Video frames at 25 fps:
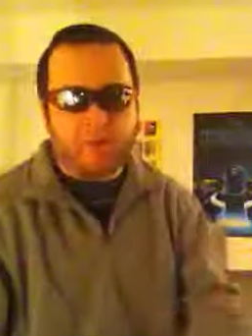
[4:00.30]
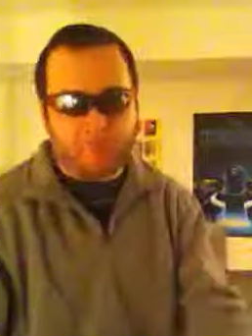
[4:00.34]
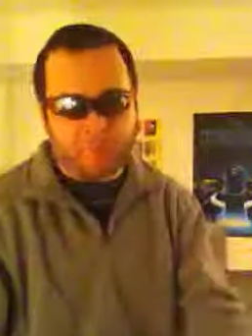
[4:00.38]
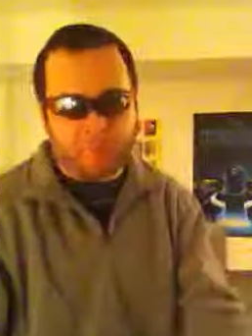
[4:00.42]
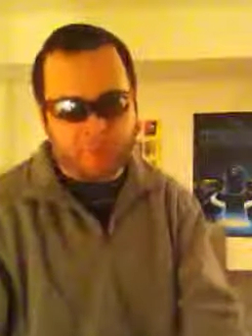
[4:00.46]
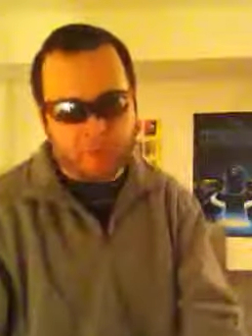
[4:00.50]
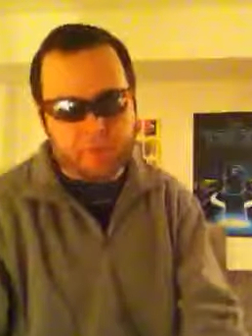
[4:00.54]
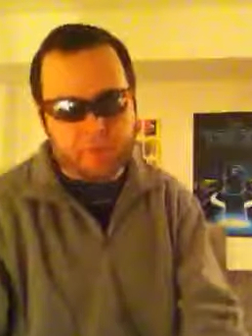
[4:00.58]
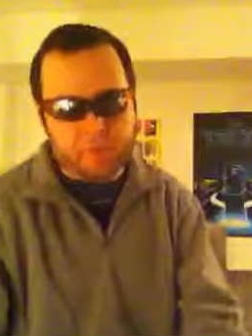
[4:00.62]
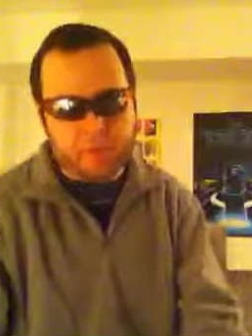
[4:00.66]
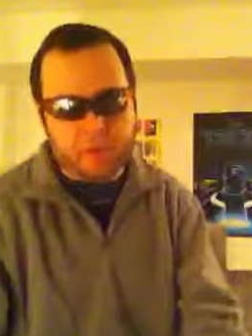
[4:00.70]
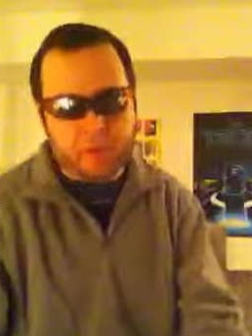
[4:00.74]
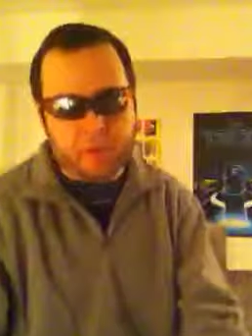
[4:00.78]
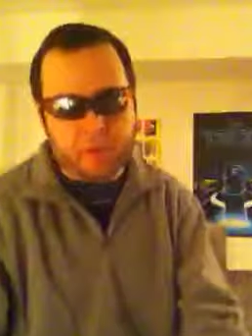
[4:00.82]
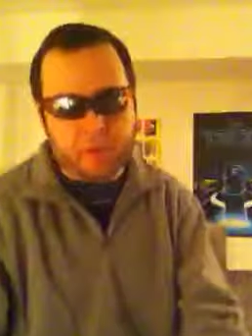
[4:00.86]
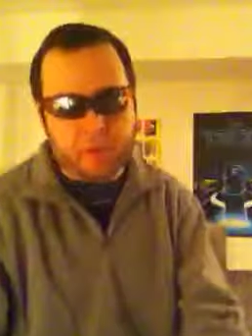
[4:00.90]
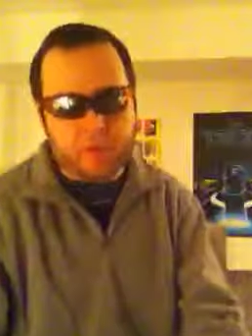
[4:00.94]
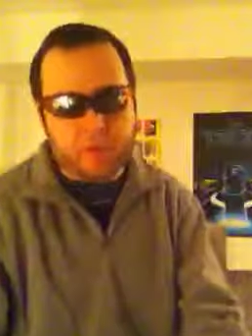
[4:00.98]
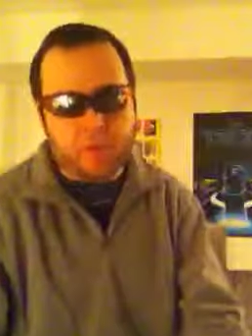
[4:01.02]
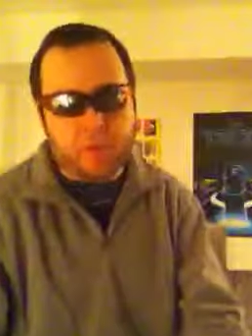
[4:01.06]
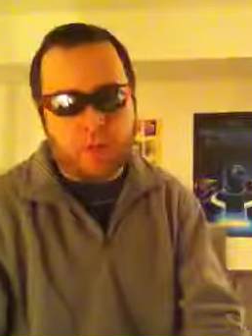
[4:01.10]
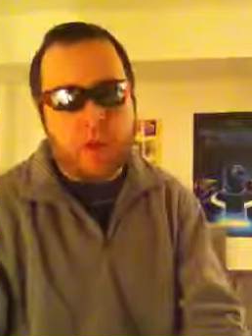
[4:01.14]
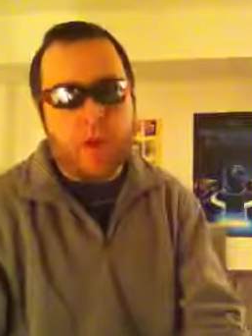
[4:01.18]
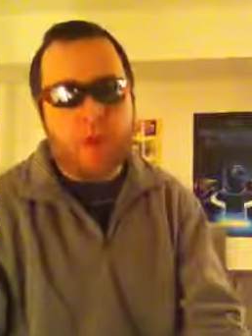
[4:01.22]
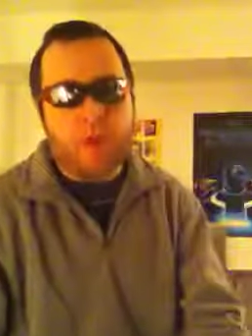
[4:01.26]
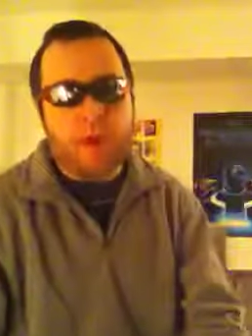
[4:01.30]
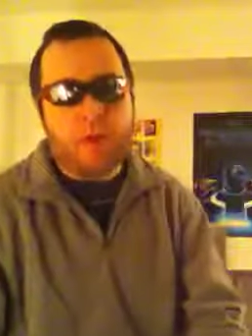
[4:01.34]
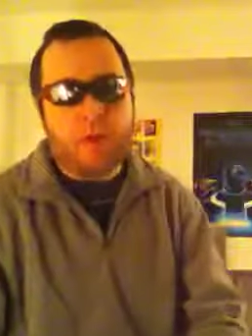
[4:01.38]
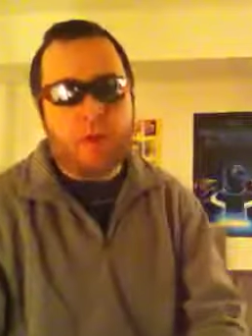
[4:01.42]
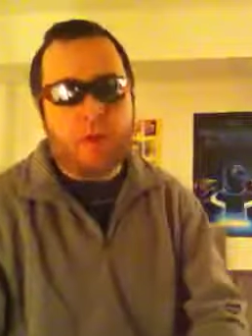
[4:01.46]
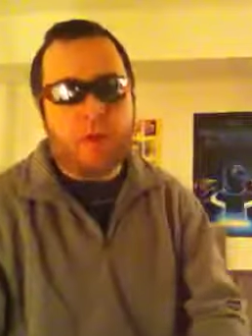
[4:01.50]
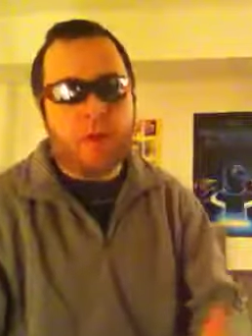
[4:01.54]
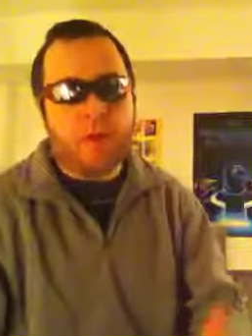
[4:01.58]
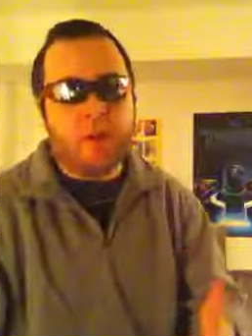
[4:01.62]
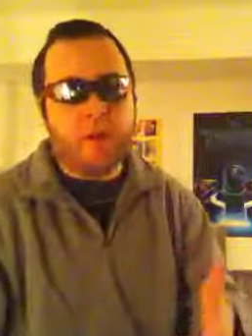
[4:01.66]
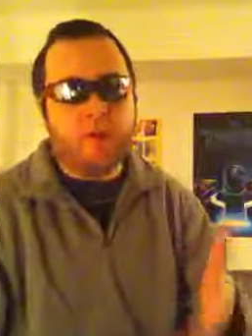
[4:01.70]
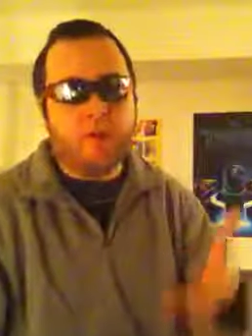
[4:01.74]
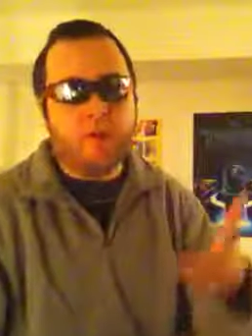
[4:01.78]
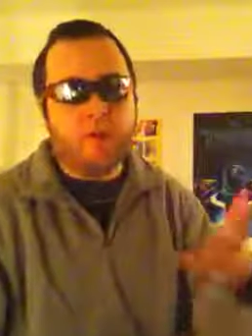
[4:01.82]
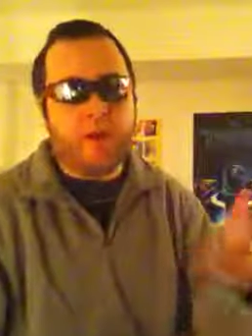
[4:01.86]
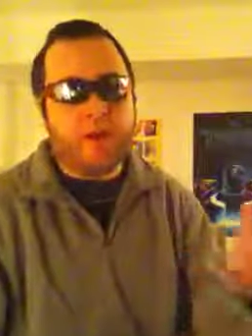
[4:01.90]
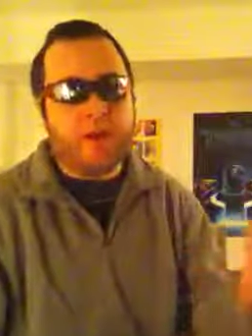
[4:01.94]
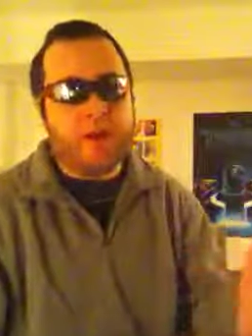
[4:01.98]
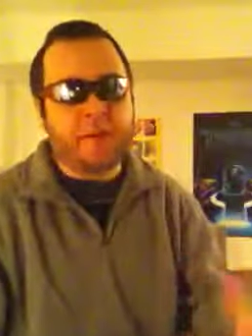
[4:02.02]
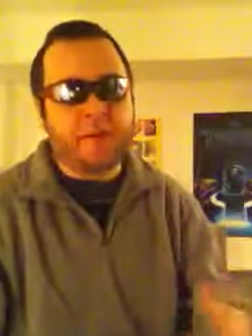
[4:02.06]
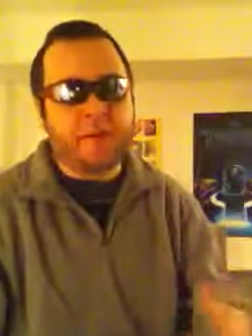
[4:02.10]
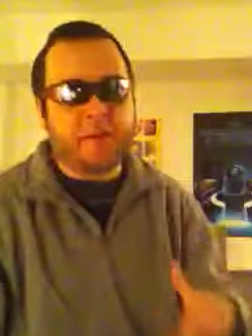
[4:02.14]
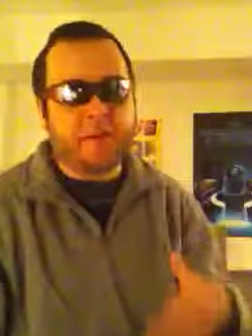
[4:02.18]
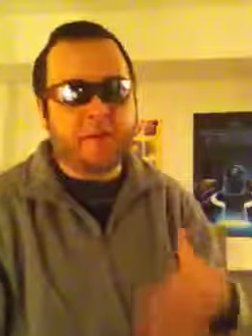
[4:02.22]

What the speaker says: for this video. We love you guys.